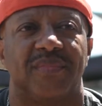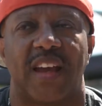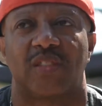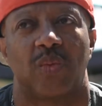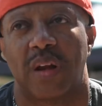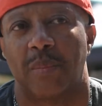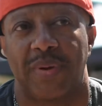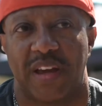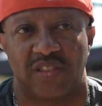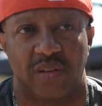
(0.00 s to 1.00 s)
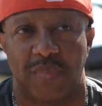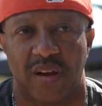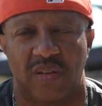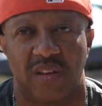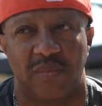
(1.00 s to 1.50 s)
That's what I'm passionate
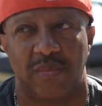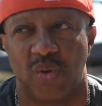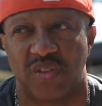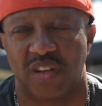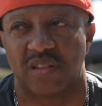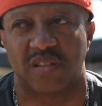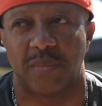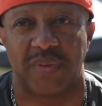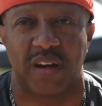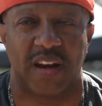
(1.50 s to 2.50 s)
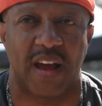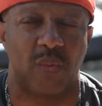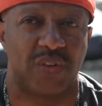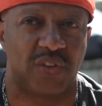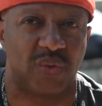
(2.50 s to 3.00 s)
about. Music is something that I
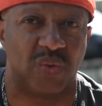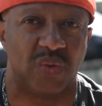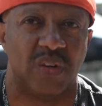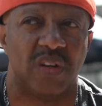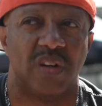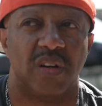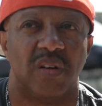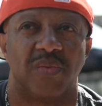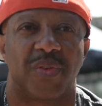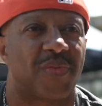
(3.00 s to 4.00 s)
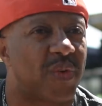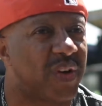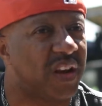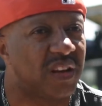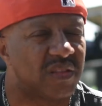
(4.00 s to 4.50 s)
would do for
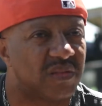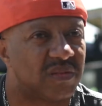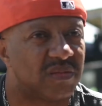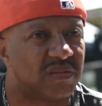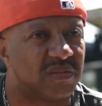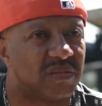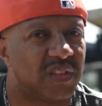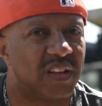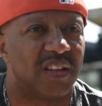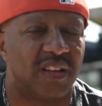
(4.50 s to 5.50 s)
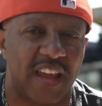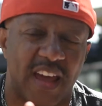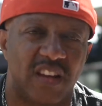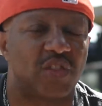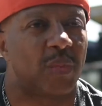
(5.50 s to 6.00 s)
free.
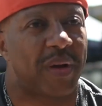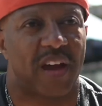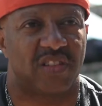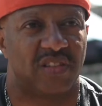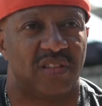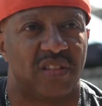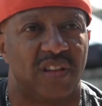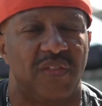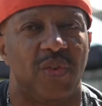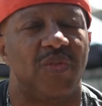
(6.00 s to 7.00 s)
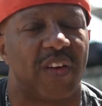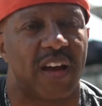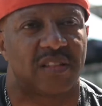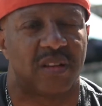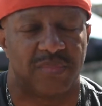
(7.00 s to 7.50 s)
That is your passion. If you
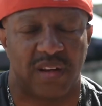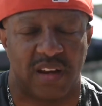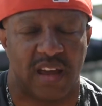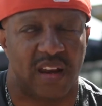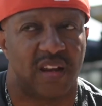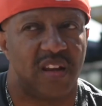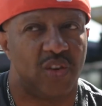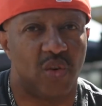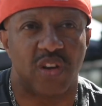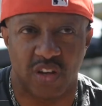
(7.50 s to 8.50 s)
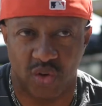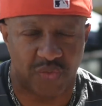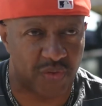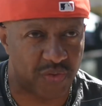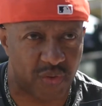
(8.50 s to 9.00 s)
find something that you can do
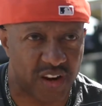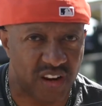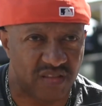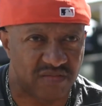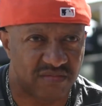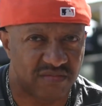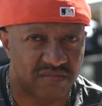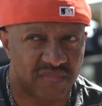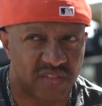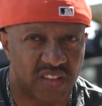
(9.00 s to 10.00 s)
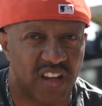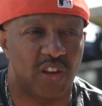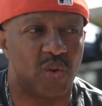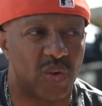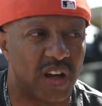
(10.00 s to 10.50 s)
for free
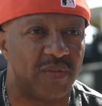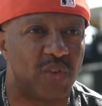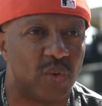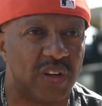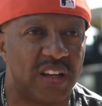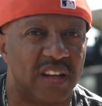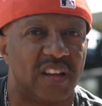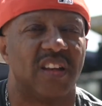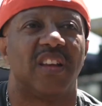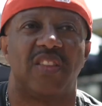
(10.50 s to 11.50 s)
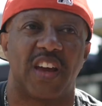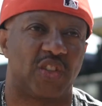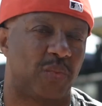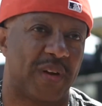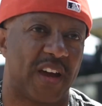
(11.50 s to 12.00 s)
and you love doing it,
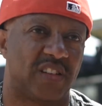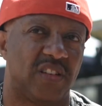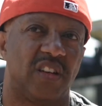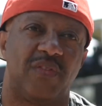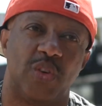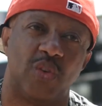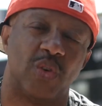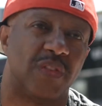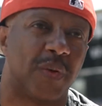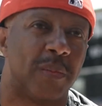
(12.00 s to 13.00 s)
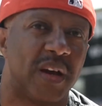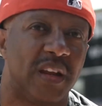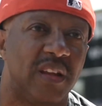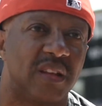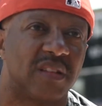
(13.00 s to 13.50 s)
that's your passion. If you're doing it for money,